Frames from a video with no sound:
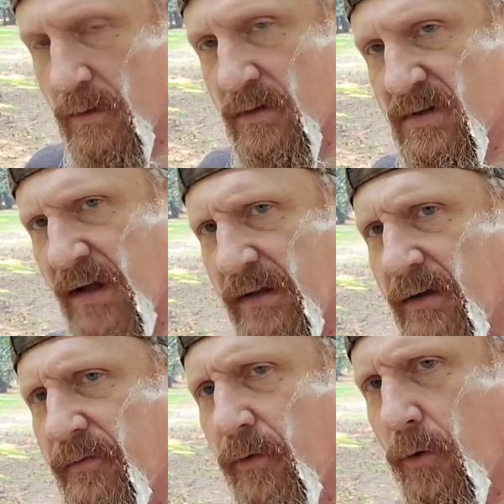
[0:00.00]
slightly
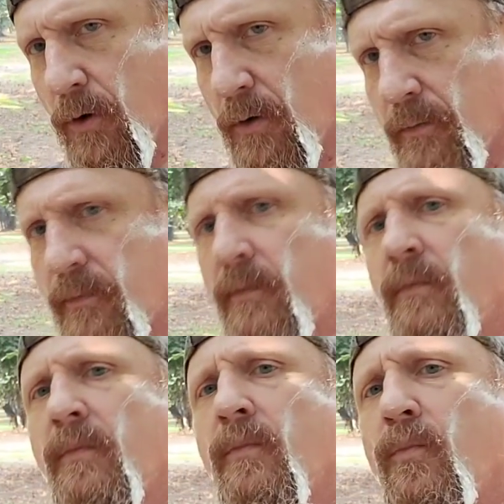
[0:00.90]
floral
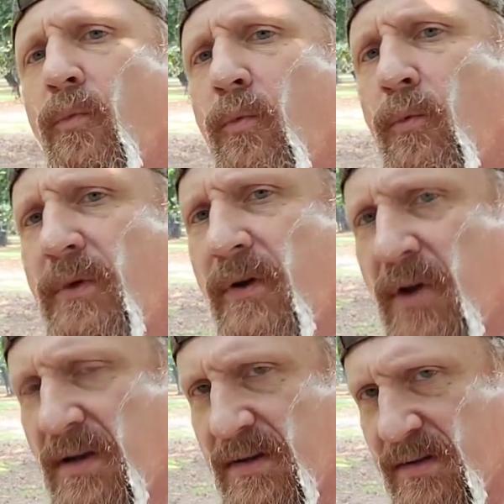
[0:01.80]
with a
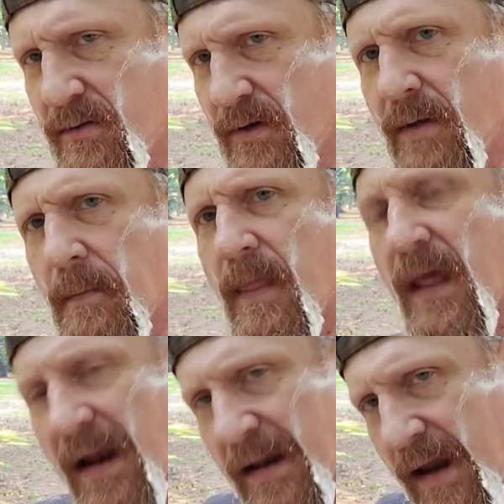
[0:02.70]
greenness to it.
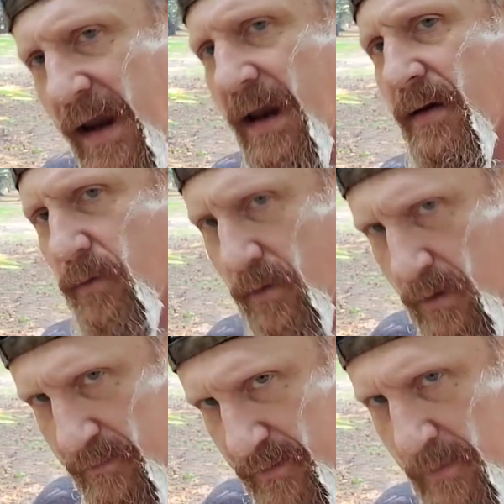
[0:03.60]
I can,
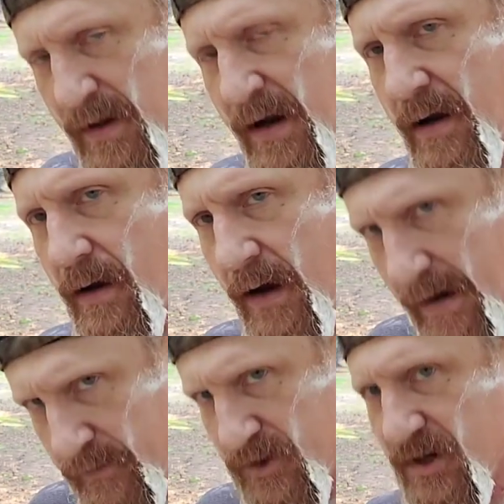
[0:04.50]
from the uh,
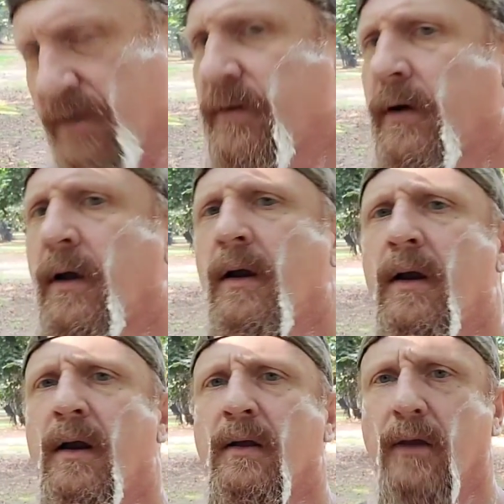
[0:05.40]
aftershave,
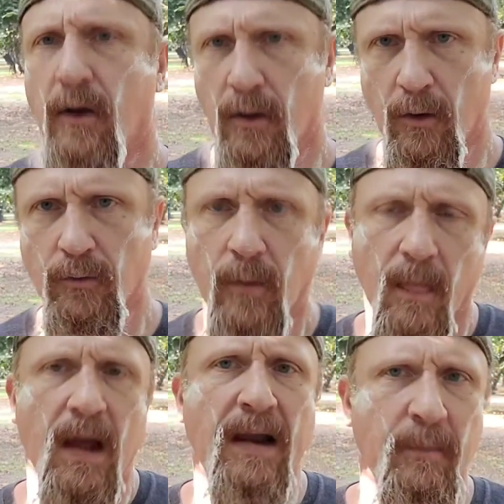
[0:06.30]
the cologne,
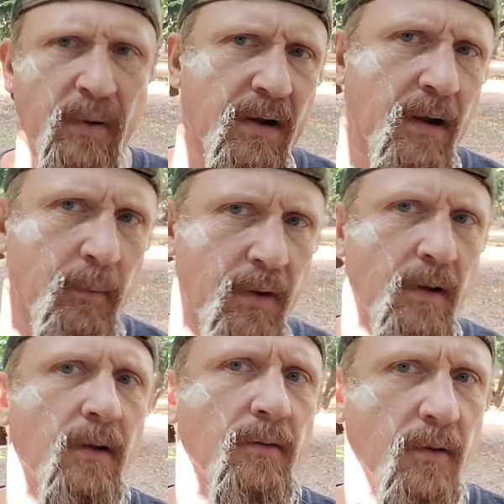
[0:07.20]
I can pick up
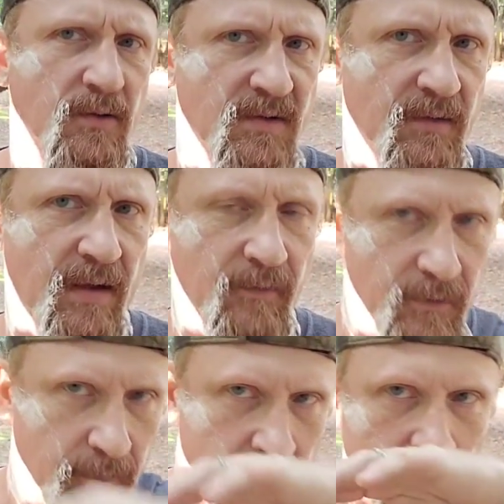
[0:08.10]
notes of
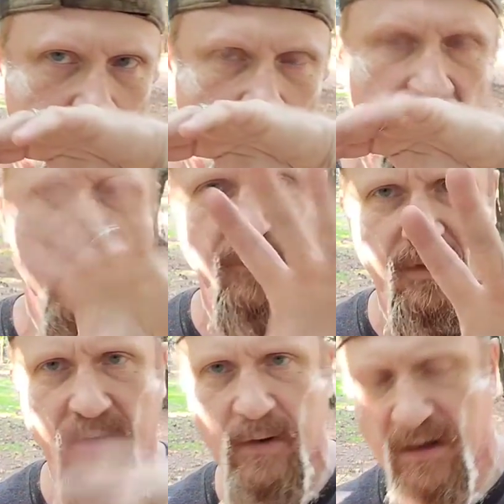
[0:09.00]
lavender. I have it
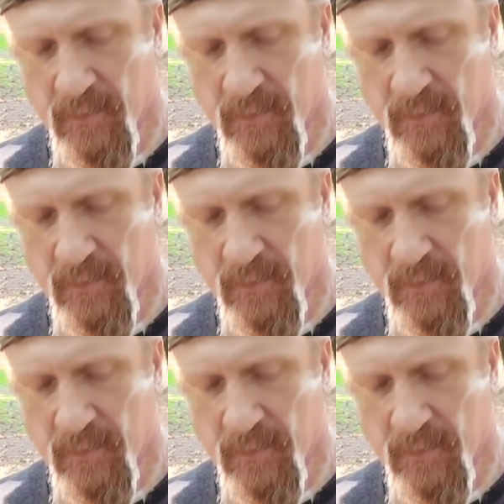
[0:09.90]
on the back of